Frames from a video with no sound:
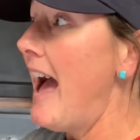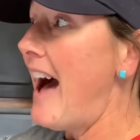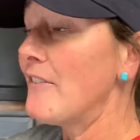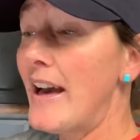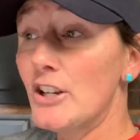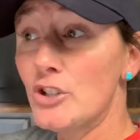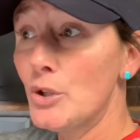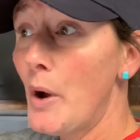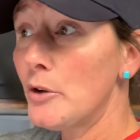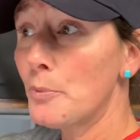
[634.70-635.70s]
I've got a
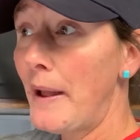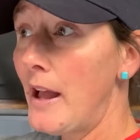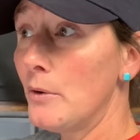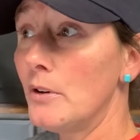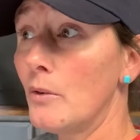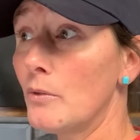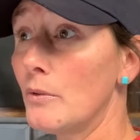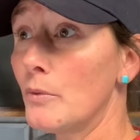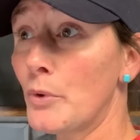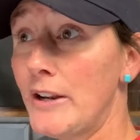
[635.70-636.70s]
200 pound
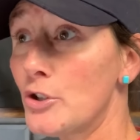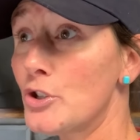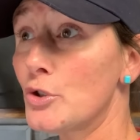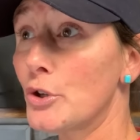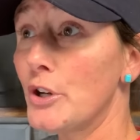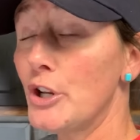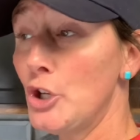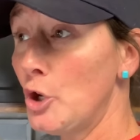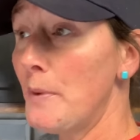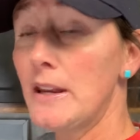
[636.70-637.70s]
registered
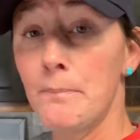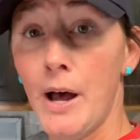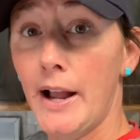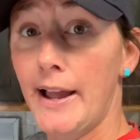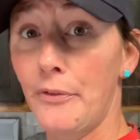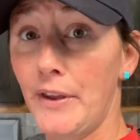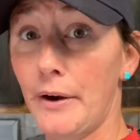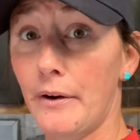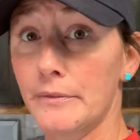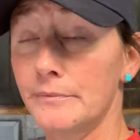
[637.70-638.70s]
Nubian buck out
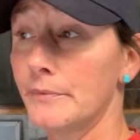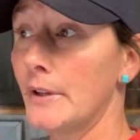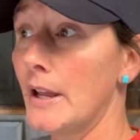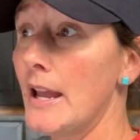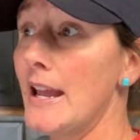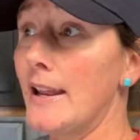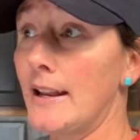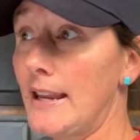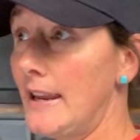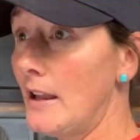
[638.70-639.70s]
there
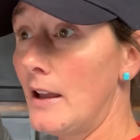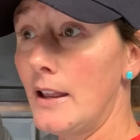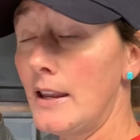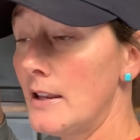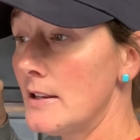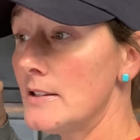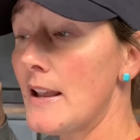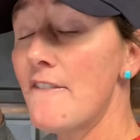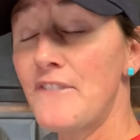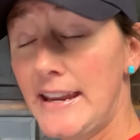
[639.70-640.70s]
and he is
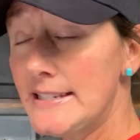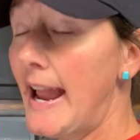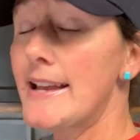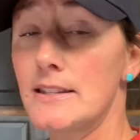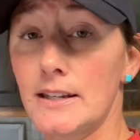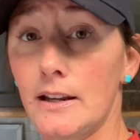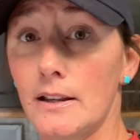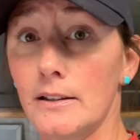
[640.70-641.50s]
fantastic.